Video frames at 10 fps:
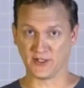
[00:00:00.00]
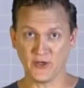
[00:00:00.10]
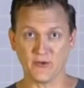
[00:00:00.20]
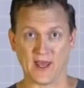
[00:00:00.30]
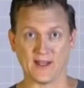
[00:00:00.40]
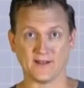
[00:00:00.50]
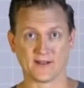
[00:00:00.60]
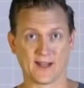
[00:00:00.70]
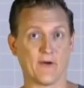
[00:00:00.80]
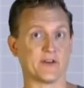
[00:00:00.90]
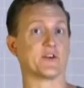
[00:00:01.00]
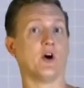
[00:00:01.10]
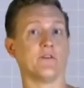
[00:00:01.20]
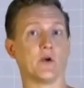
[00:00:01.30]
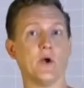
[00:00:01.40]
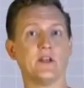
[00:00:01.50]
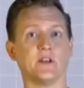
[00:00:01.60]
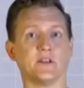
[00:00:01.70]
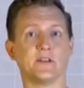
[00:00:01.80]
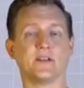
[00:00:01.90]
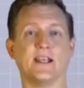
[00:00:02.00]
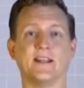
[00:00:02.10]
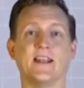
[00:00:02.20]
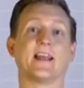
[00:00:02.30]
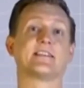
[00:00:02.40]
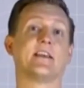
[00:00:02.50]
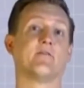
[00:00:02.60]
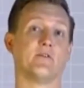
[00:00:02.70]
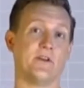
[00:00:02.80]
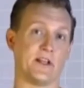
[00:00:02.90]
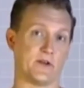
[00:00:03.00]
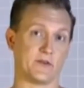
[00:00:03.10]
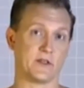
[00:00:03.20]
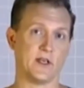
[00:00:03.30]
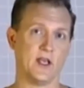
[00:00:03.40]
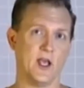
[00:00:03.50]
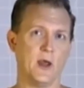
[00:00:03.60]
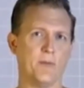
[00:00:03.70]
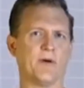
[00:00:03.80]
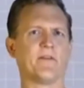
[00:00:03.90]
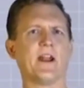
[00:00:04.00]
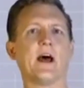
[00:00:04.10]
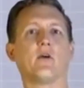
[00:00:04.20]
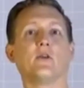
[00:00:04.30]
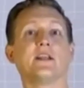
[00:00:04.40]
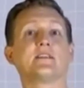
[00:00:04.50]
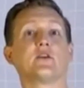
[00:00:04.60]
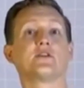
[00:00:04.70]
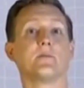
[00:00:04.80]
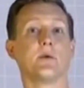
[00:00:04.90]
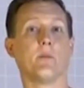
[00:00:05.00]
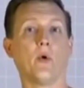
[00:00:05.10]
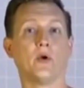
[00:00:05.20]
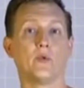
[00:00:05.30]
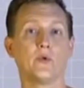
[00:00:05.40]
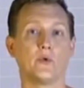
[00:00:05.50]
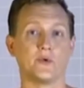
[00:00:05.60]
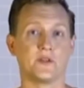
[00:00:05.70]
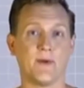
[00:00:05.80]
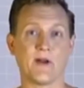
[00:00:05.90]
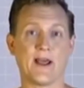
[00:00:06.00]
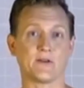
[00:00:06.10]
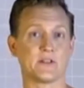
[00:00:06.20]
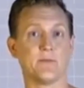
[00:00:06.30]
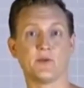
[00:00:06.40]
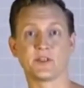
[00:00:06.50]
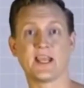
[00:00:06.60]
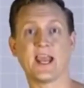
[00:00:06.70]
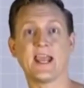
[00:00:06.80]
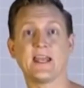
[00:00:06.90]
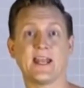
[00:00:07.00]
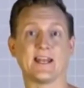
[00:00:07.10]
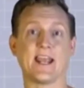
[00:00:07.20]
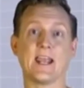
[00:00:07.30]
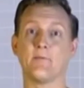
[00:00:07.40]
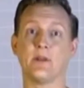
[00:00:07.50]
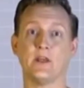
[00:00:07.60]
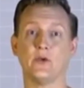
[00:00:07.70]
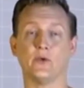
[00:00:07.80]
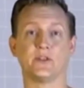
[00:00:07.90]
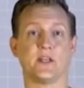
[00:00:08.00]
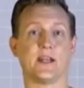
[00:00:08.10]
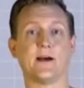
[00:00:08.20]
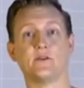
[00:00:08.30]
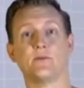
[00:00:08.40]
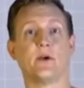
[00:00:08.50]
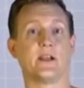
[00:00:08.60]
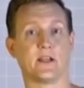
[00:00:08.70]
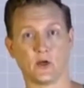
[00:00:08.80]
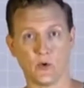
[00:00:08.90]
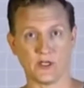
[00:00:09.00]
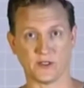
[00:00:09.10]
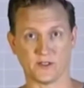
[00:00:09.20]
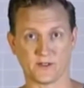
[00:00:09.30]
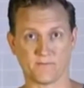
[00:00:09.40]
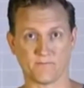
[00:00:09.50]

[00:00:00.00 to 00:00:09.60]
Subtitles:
do that, how to solve equations, in the next several videos. But for now, let's learn some important rules about how symbols can and can't be used in algebraic equations.